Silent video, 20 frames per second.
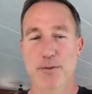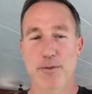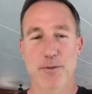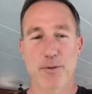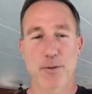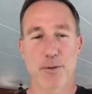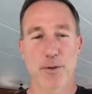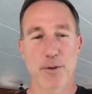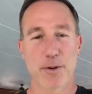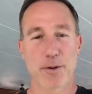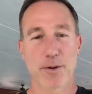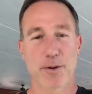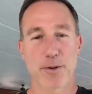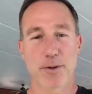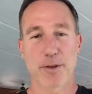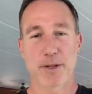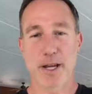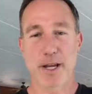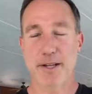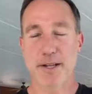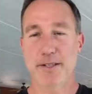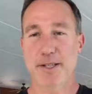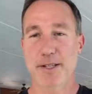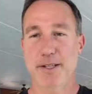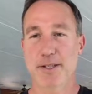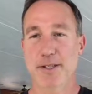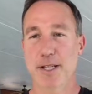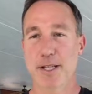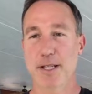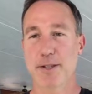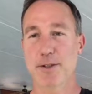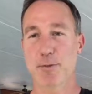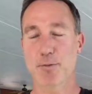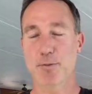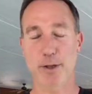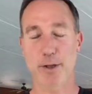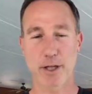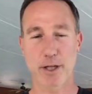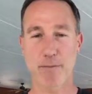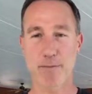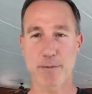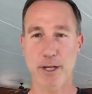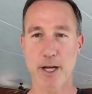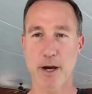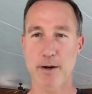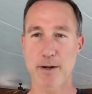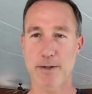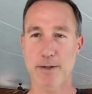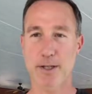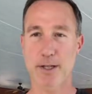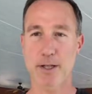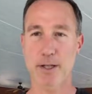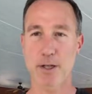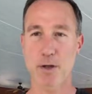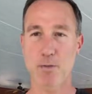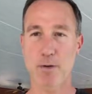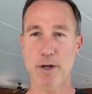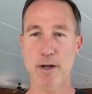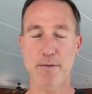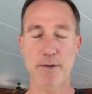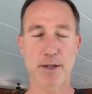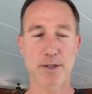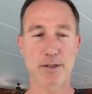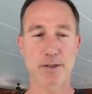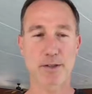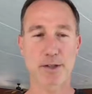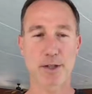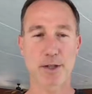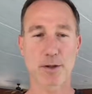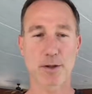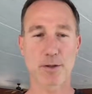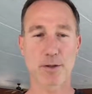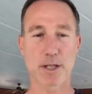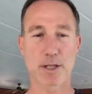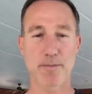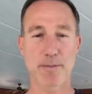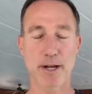for the SEC to really come down and say, you know what, everything's a security,